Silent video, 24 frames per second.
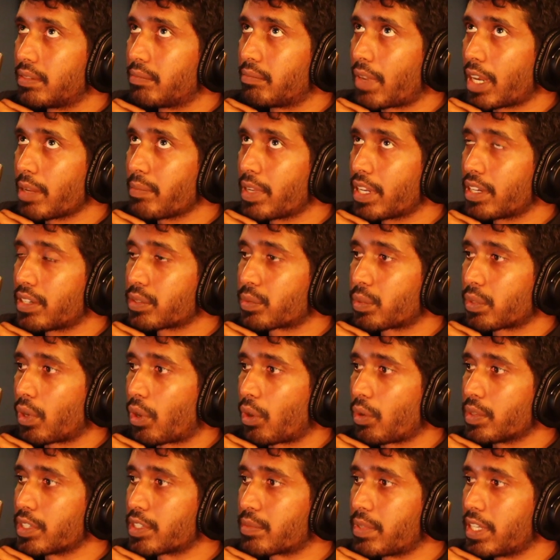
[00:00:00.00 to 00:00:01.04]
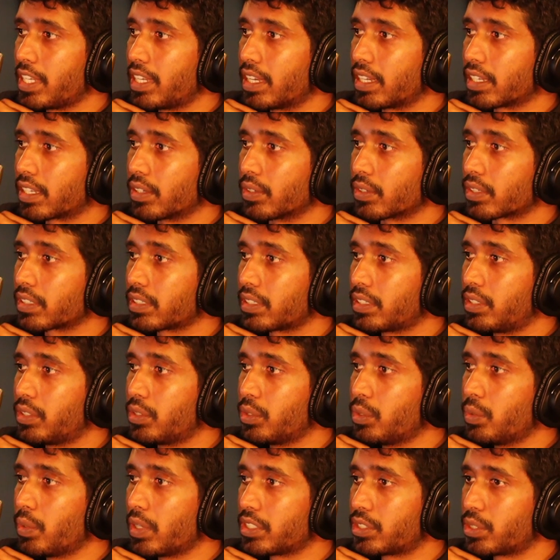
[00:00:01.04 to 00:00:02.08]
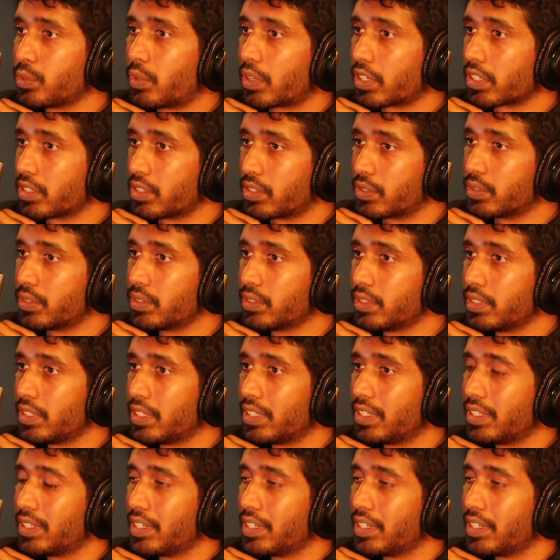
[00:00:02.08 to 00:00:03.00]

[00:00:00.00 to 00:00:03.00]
my parents would always be like, look, do what you want to do,